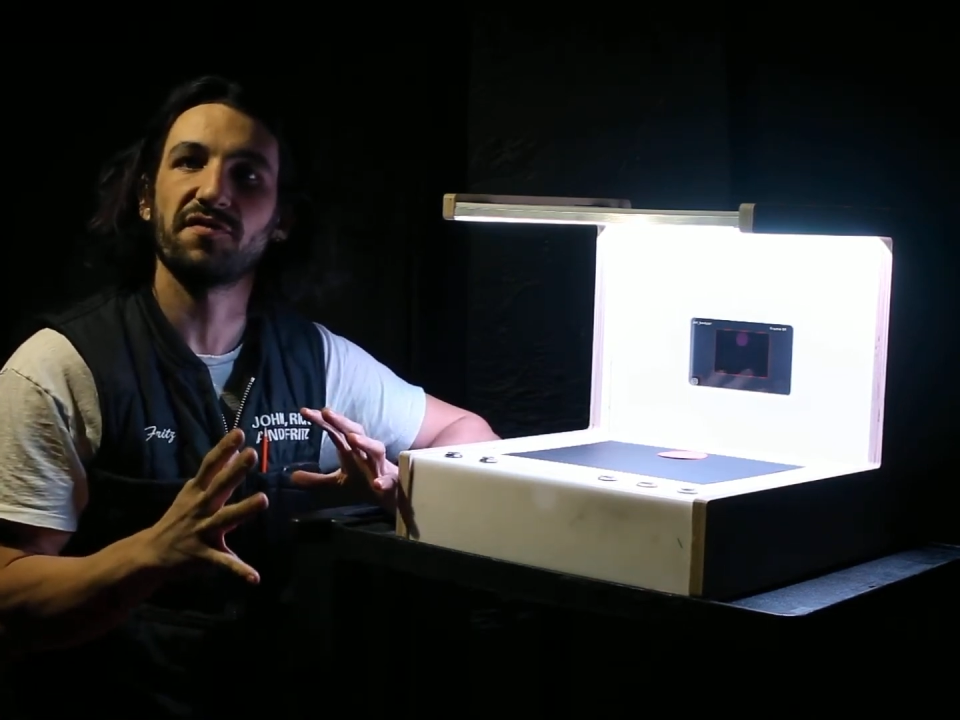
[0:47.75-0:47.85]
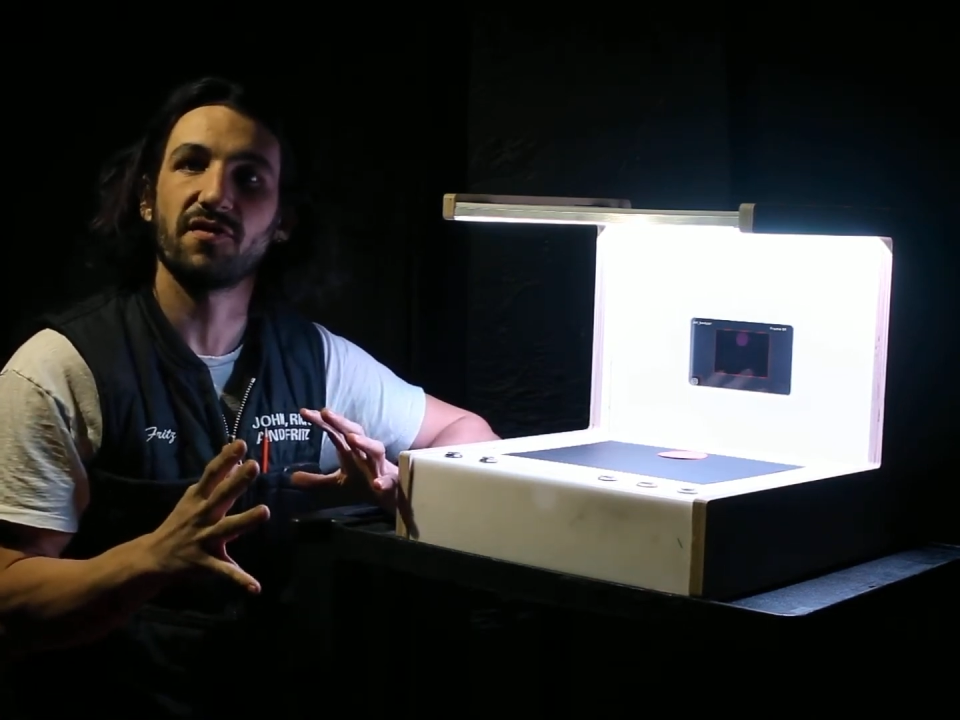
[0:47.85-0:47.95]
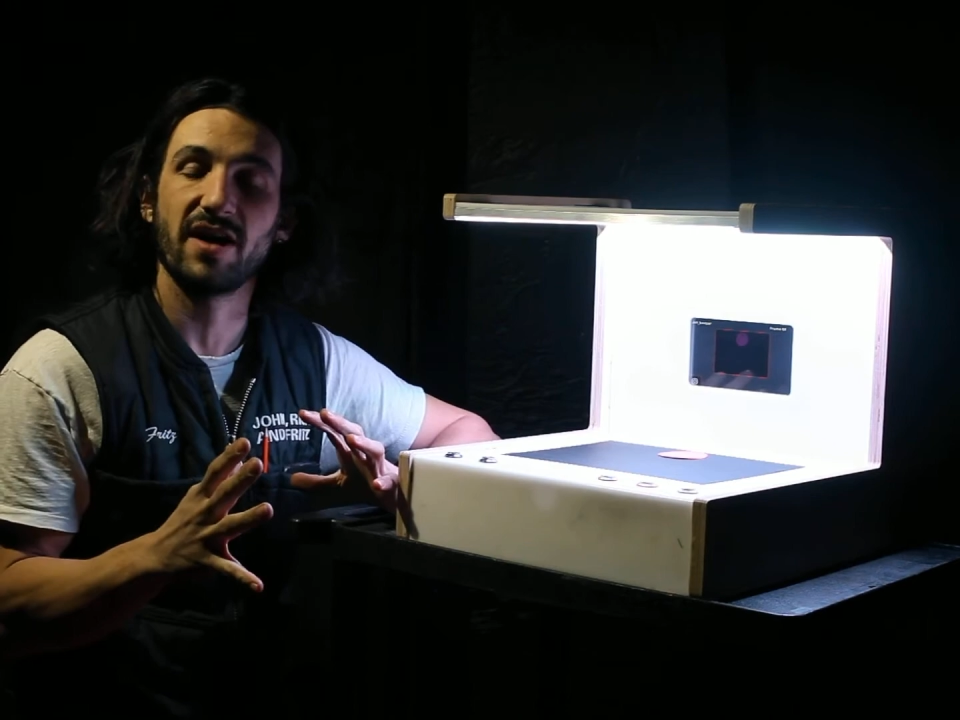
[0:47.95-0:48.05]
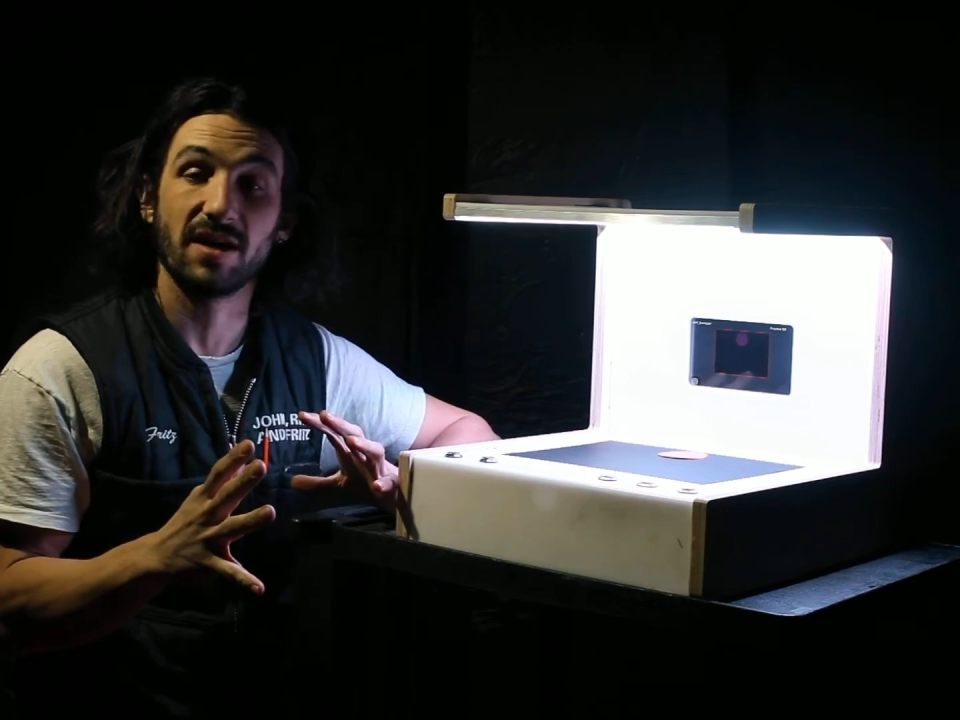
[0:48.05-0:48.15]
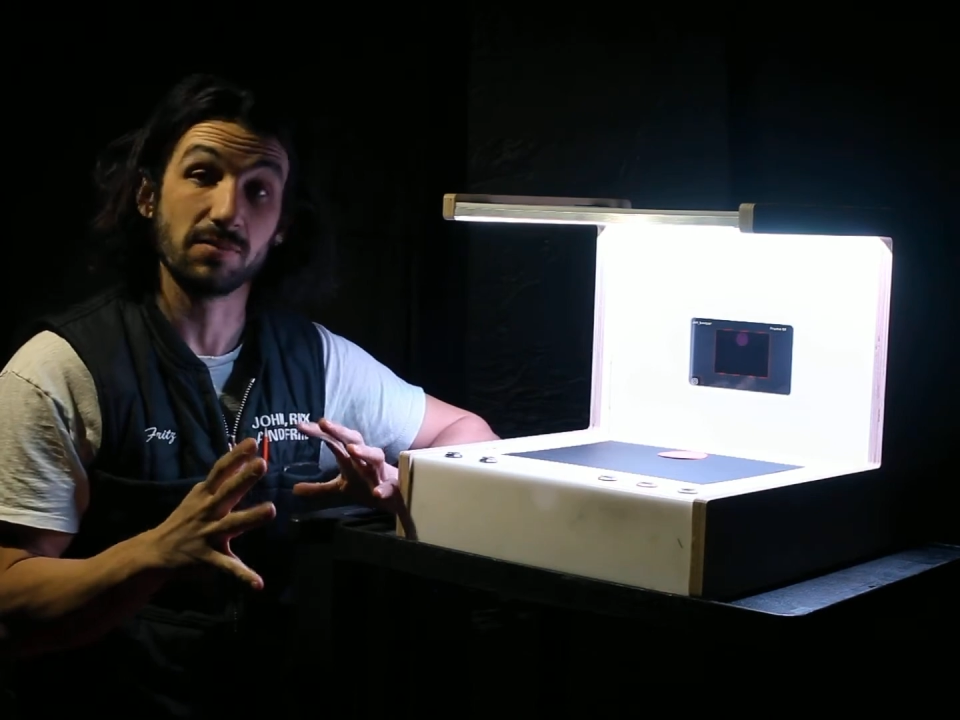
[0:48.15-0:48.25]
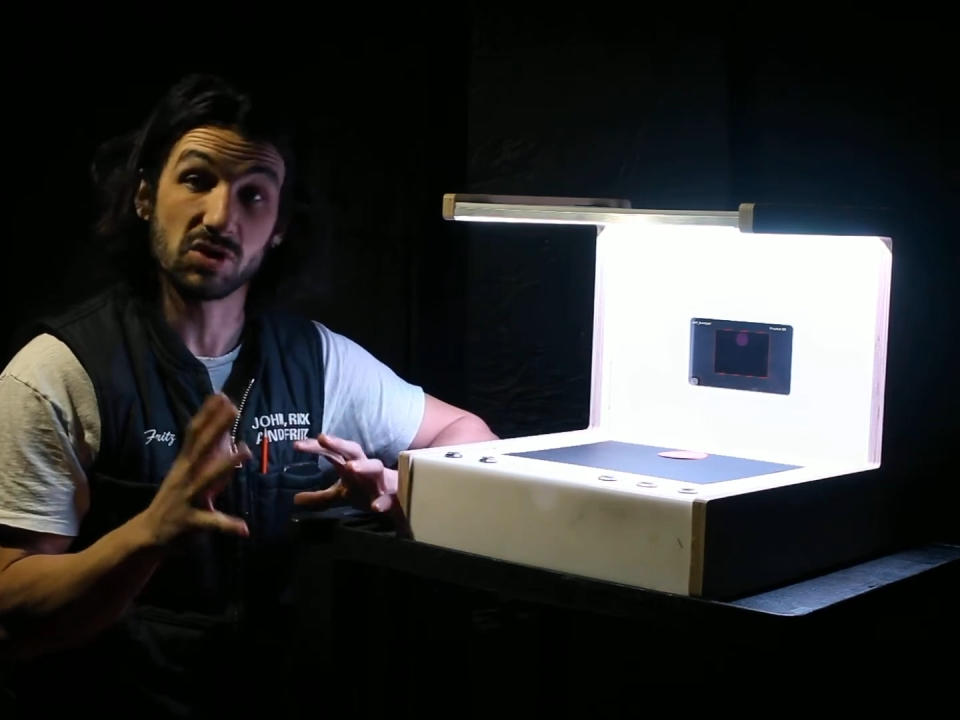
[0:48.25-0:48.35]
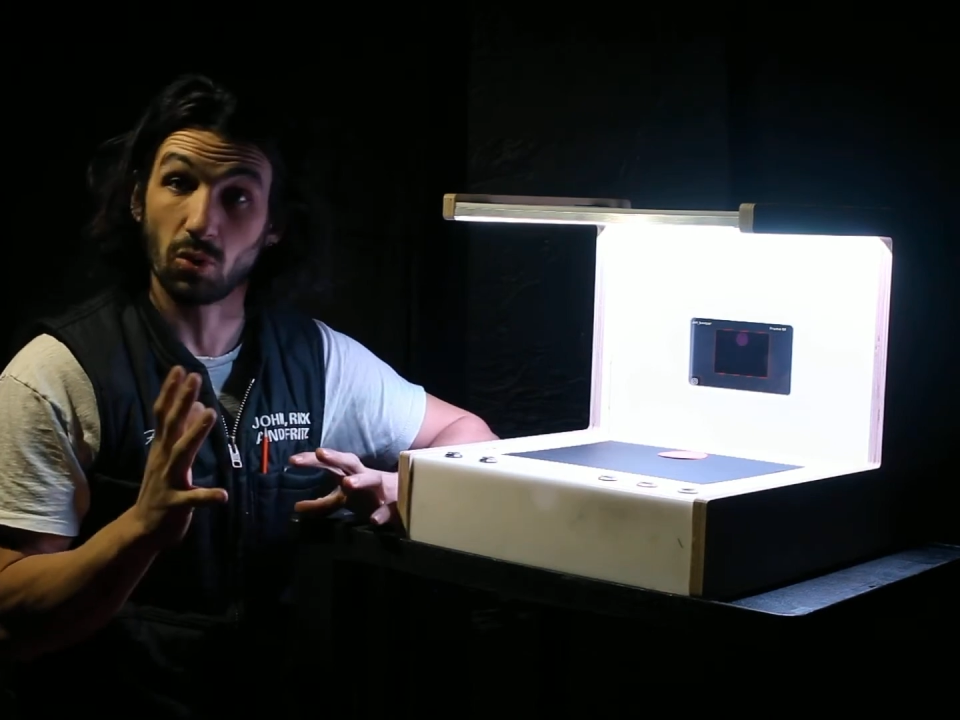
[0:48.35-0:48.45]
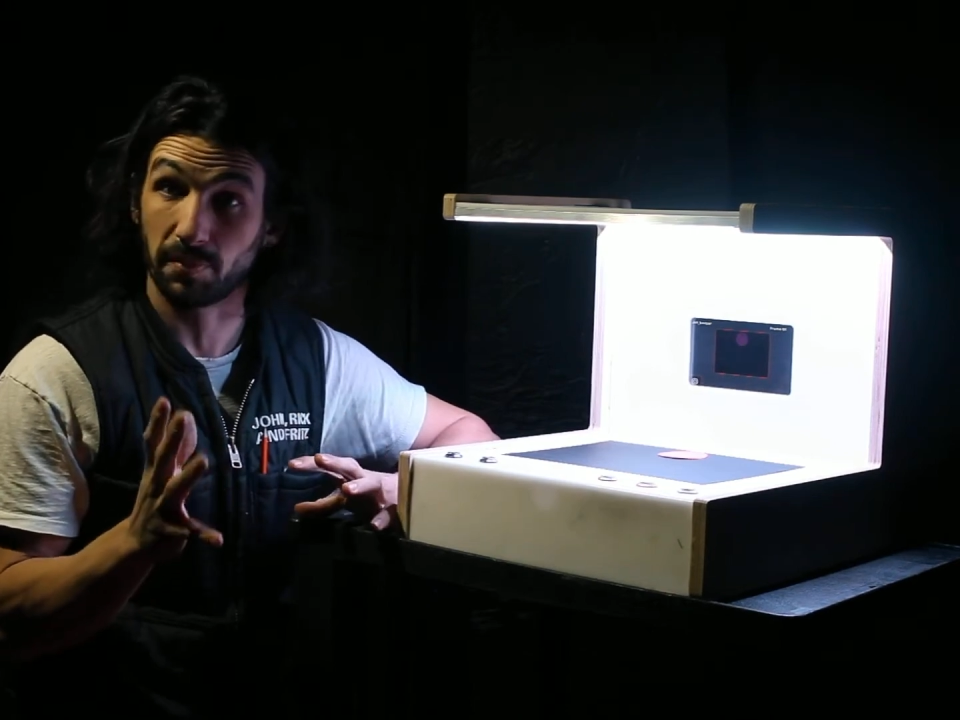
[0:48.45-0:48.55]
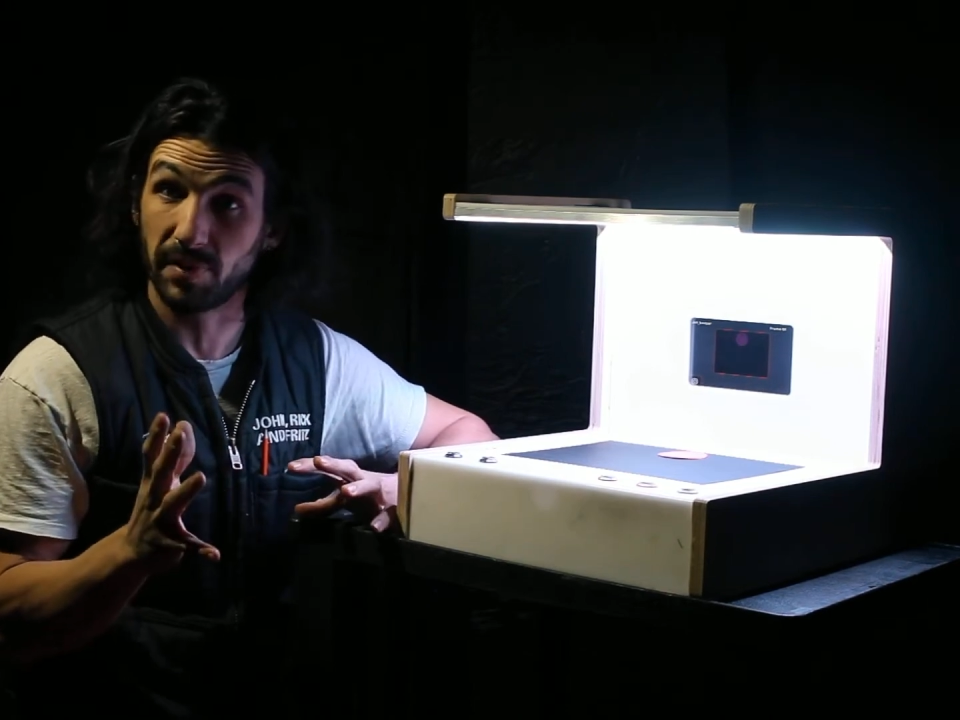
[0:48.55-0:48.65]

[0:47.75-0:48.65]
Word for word: frames or